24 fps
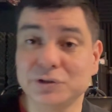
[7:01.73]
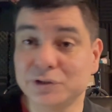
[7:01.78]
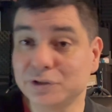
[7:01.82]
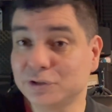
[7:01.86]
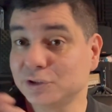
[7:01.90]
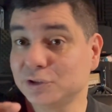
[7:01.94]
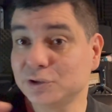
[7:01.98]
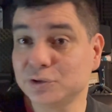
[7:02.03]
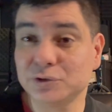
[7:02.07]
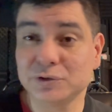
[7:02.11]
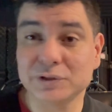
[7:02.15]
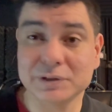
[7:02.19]
you could
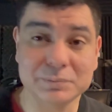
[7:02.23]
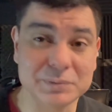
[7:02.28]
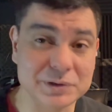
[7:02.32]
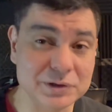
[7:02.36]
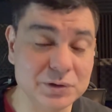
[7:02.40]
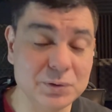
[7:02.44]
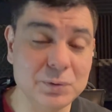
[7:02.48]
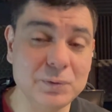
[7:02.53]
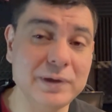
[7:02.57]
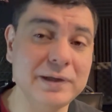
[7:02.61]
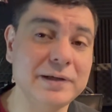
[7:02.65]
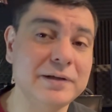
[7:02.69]
choose in
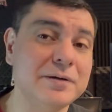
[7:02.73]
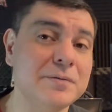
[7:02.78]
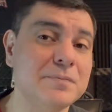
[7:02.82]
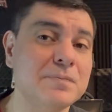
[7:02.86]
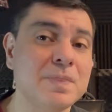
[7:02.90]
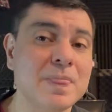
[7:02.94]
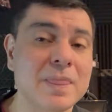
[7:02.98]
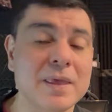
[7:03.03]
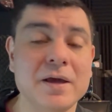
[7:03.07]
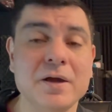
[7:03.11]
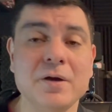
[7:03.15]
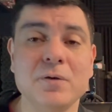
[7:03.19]
between them,
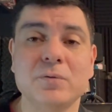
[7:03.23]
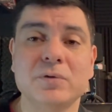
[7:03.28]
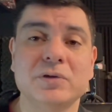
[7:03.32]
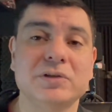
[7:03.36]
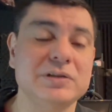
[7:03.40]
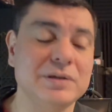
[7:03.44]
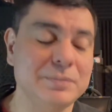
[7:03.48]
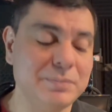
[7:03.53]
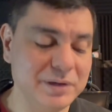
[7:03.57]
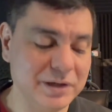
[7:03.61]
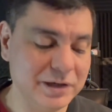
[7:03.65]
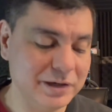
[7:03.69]
which
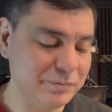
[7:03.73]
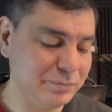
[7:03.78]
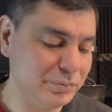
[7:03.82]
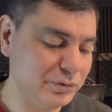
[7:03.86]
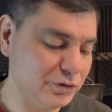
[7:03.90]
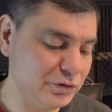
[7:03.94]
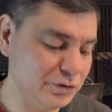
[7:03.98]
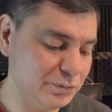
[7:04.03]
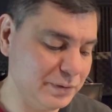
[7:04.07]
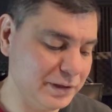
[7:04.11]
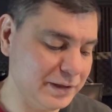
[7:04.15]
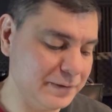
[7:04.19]
is a big
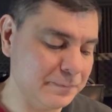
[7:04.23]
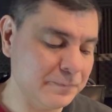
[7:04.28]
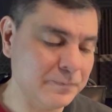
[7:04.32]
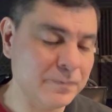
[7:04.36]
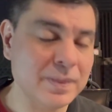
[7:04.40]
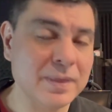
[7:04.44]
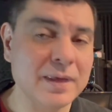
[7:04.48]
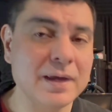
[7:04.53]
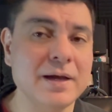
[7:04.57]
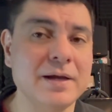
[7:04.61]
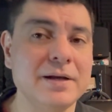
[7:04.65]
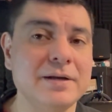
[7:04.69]
improvement.
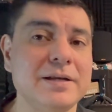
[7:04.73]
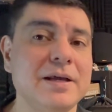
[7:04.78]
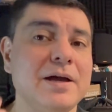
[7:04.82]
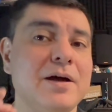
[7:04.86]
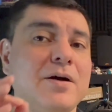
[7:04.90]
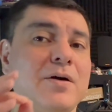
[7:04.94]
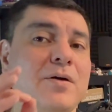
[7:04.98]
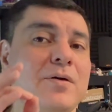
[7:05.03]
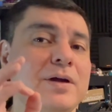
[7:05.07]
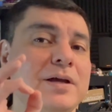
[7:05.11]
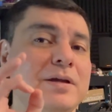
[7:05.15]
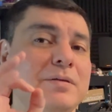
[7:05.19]

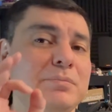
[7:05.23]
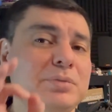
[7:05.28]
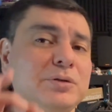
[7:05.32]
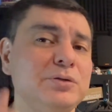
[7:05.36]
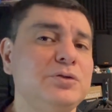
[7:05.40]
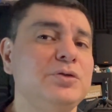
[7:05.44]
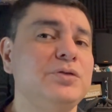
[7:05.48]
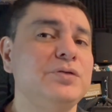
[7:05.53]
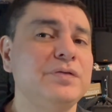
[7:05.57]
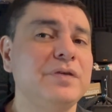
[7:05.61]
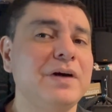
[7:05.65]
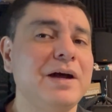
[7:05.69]
Now in
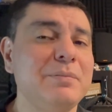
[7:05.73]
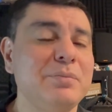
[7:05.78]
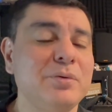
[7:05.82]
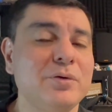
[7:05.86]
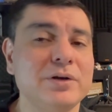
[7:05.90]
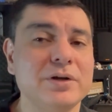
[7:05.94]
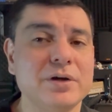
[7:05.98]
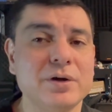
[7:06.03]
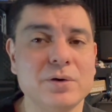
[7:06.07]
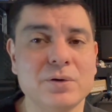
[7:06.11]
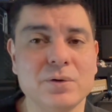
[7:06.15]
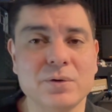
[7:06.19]
Bluetooth
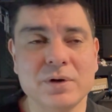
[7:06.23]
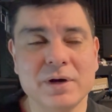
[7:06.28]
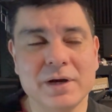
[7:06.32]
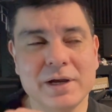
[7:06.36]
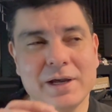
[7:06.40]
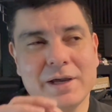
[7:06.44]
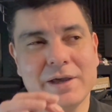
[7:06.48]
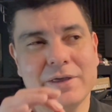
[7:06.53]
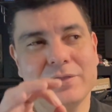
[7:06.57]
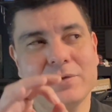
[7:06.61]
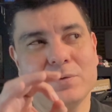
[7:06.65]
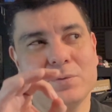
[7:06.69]
5.0,
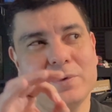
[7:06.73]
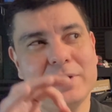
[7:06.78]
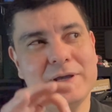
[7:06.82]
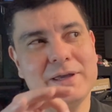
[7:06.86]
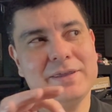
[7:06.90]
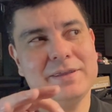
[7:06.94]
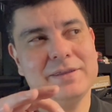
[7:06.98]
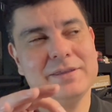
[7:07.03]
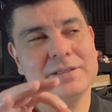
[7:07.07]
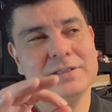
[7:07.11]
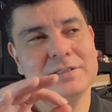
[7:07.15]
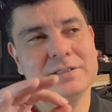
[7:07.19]
the way
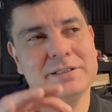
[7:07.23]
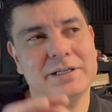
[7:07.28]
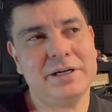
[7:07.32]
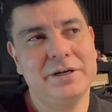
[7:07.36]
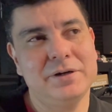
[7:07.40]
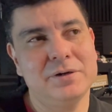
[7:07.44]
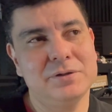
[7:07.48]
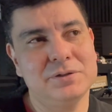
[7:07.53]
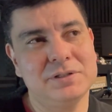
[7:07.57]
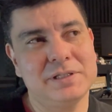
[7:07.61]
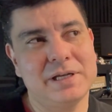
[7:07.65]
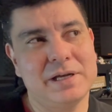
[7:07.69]
the
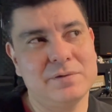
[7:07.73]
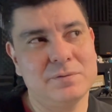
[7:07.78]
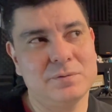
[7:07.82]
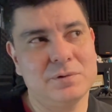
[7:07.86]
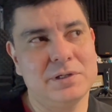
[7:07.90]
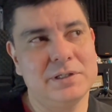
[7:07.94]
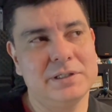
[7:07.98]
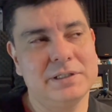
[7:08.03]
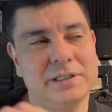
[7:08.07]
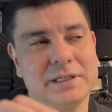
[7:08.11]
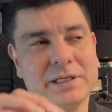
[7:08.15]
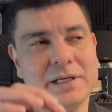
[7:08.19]
stereo sound
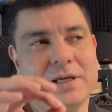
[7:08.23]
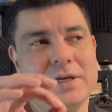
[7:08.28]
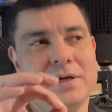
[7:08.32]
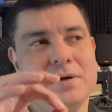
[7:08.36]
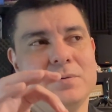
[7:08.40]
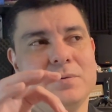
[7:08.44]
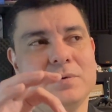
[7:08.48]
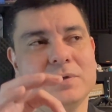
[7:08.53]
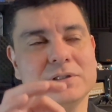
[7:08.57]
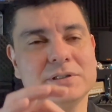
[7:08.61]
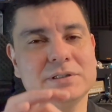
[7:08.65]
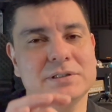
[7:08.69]
worked
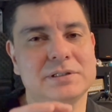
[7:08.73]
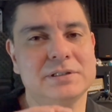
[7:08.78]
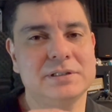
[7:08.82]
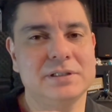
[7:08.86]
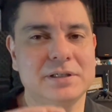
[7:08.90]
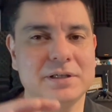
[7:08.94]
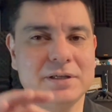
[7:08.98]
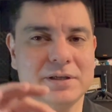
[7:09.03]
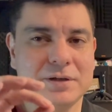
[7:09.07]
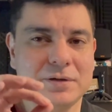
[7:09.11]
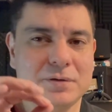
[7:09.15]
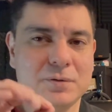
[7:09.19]
was
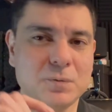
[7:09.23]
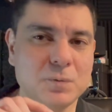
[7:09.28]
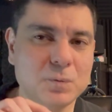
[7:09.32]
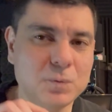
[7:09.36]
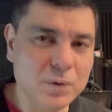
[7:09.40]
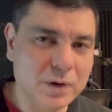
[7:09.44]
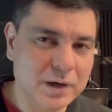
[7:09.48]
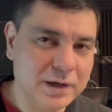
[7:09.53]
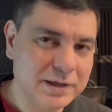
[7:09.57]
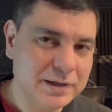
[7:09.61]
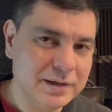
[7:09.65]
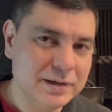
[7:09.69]

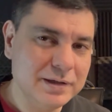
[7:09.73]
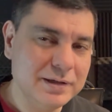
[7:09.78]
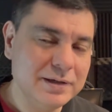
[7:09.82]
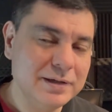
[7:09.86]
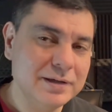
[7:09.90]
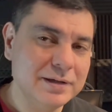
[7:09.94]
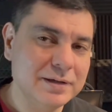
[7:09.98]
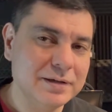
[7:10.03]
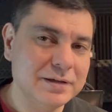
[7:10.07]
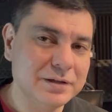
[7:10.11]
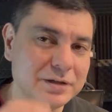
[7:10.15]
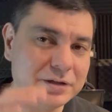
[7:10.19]

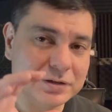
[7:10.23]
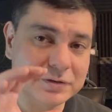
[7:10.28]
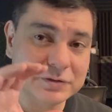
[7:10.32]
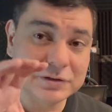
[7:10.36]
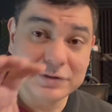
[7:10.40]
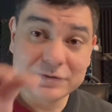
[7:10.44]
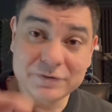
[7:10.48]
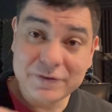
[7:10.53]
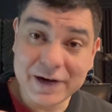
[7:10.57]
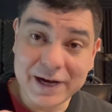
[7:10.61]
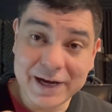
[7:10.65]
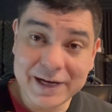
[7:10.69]
your
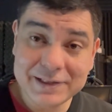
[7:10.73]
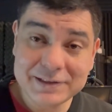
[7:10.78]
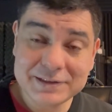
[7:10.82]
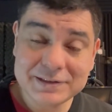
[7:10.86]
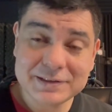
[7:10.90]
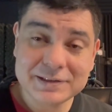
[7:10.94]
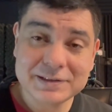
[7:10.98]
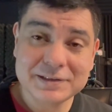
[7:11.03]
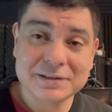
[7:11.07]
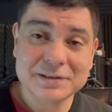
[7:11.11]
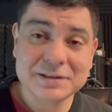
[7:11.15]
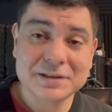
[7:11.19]

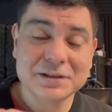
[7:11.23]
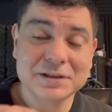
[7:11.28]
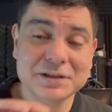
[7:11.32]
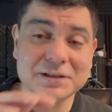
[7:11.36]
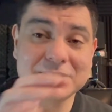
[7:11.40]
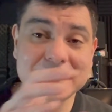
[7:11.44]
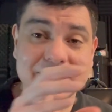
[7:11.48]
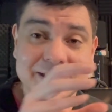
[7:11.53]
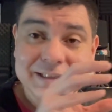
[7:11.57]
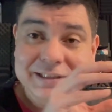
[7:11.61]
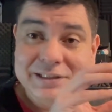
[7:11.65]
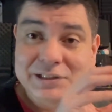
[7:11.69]
device
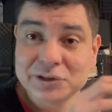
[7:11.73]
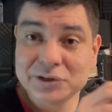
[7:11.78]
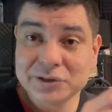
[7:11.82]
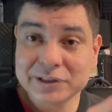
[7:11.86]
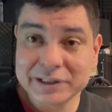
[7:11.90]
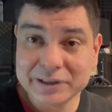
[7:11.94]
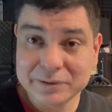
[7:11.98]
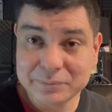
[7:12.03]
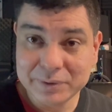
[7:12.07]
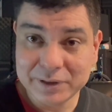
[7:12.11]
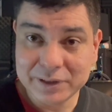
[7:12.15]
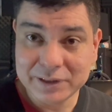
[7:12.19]
connected to your
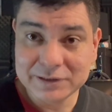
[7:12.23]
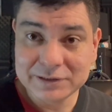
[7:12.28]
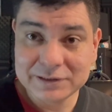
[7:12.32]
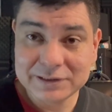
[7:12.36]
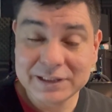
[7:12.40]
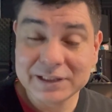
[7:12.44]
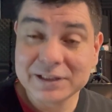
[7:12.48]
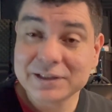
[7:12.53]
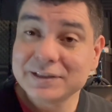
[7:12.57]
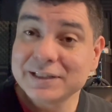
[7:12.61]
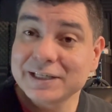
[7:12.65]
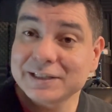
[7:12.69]
earbuds,
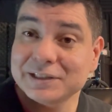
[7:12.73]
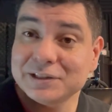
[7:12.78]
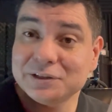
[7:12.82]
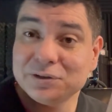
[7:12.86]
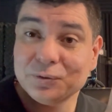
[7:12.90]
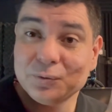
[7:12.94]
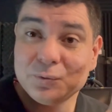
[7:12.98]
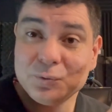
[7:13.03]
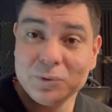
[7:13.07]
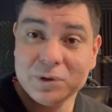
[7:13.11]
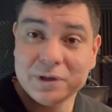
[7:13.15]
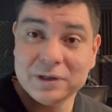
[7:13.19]
it connected
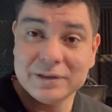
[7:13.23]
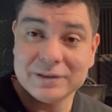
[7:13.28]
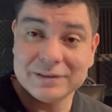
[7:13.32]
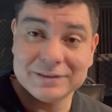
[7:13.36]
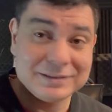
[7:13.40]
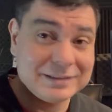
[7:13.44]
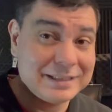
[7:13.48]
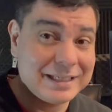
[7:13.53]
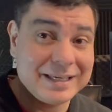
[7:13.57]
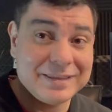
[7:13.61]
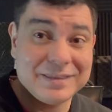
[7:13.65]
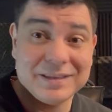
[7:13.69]
to one,
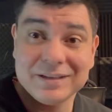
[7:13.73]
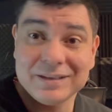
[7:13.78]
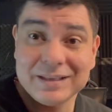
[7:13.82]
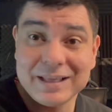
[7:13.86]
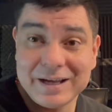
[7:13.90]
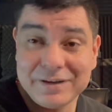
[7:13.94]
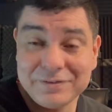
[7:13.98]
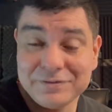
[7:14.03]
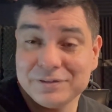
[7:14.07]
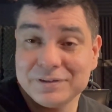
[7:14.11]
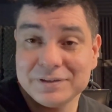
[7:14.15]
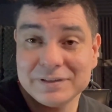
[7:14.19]
say the
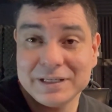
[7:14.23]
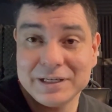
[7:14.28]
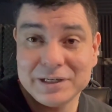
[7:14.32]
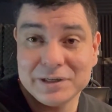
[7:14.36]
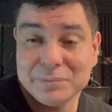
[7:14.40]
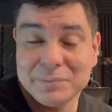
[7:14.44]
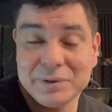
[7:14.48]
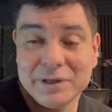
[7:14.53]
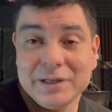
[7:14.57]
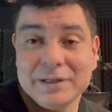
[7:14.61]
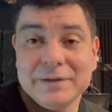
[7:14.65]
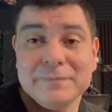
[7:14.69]
left
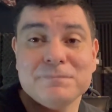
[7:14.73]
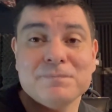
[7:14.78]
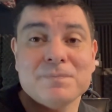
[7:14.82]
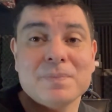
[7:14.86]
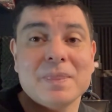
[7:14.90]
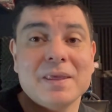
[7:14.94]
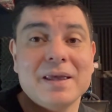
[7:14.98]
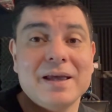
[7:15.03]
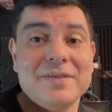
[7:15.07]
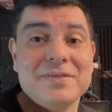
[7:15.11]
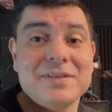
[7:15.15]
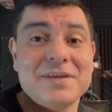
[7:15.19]
earbud,
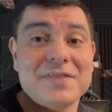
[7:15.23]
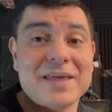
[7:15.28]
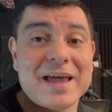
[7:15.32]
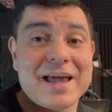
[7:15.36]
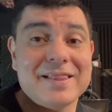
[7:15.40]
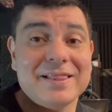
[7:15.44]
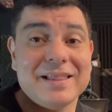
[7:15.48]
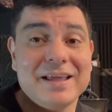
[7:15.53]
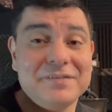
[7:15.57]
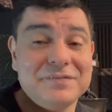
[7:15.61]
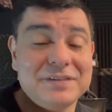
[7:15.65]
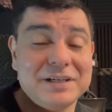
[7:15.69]
and then
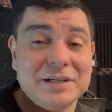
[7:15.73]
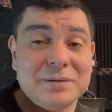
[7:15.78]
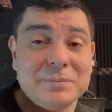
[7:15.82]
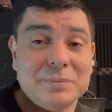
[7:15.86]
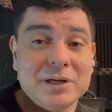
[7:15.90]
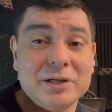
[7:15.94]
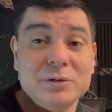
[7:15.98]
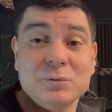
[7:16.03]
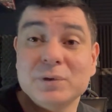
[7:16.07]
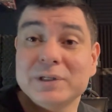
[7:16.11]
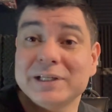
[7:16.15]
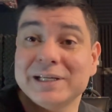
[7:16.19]
that left
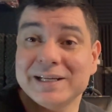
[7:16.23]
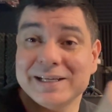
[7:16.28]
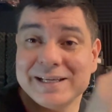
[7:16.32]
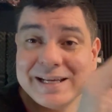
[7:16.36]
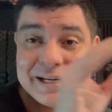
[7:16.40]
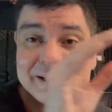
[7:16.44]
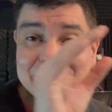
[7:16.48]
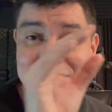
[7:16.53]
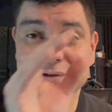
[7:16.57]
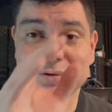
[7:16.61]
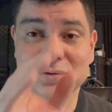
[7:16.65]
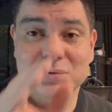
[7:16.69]
earbud would
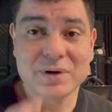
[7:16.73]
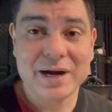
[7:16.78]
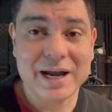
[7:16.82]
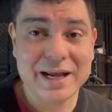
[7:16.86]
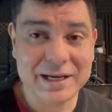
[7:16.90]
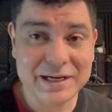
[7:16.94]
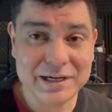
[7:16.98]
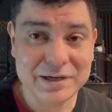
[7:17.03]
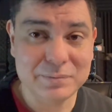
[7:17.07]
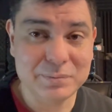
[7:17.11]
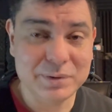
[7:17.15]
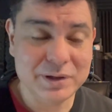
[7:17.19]
connect to the
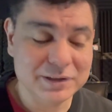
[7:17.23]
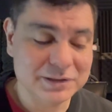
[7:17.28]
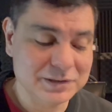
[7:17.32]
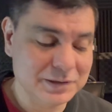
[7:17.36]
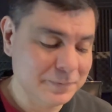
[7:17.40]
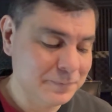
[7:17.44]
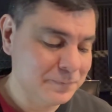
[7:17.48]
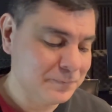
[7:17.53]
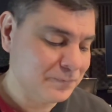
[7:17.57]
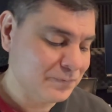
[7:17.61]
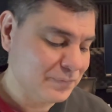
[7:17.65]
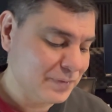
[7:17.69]
right earbuds.
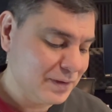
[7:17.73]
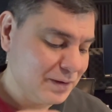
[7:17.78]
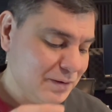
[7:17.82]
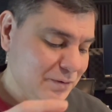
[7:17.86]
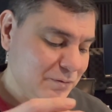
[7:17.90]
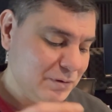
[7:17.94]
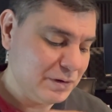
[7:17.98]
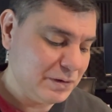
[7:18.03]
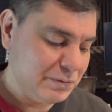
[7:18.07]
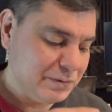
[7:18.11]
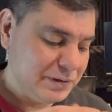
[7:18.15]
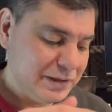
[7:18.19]

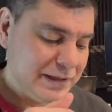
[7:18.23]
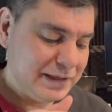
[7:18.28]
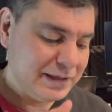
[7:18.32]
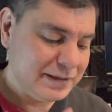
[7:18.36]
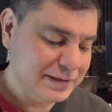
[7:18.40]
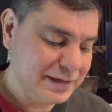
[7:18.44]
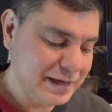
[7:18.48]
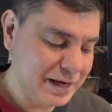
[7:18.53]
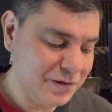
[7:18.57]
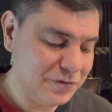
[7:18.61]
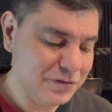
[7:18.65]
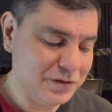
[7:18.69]
Well, when you get
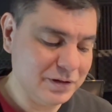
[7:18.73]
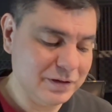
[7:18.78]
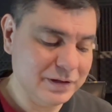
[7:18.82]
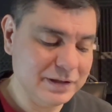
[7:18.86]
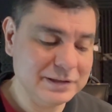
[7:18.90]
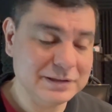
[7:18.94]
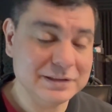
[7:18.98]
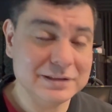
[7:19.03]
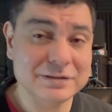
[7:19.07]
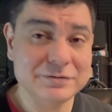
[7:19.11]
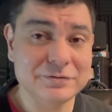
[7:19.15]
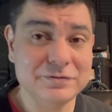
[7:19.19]
down the
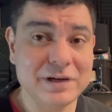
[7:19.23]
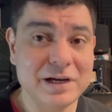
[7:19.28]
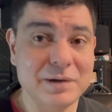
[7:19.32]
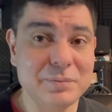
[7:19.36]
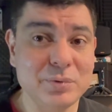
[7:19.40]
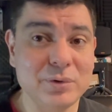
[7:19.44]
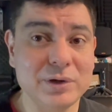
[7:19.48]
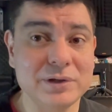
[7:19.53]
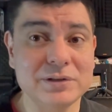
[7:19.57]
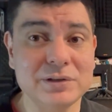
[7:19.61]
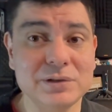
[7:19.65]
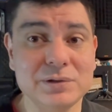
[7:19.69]
list in
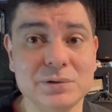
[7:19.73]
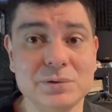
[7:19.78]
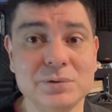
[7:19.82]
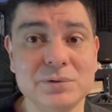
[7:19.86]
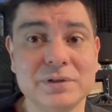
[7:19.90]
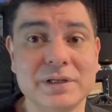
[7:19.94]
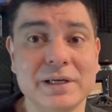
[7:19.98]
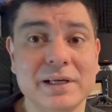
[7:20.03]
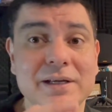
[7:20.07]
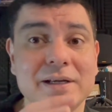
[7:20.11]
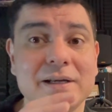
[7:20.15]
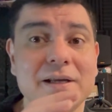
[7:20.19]
5.2,
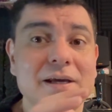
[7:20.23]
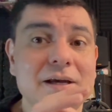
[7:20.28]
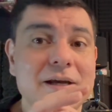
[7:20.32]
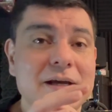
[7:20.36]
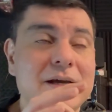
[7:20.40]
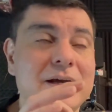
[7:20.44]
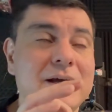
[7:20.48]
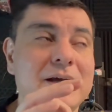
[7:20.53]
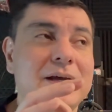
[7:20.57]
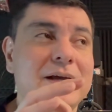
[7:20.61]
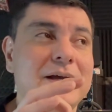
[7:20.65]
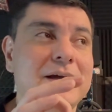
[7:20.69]
then
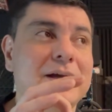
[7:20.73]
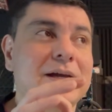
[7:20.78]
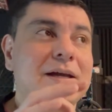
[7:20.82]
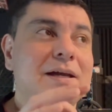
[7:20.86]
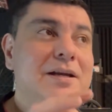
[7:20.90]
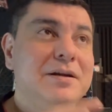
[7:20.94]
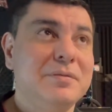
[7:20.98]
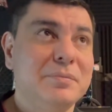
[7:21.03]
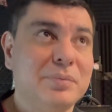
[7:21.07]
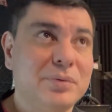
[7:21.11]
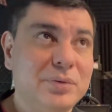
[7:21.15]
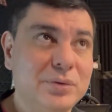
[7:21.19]

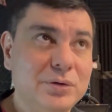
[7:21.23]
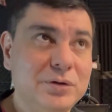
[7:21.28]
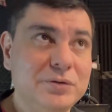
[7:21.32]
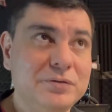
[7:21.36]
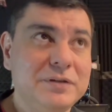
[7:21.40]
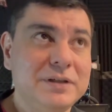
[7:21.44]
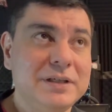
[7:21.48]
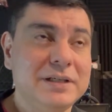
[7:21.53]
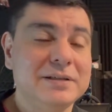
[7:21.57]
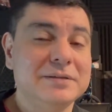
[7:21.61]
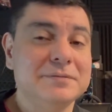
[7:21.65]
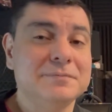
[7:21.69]
it
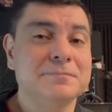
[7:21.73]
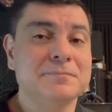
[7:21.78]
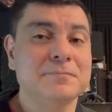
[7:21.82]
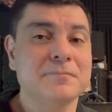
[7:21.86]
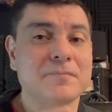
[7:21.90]
improved it.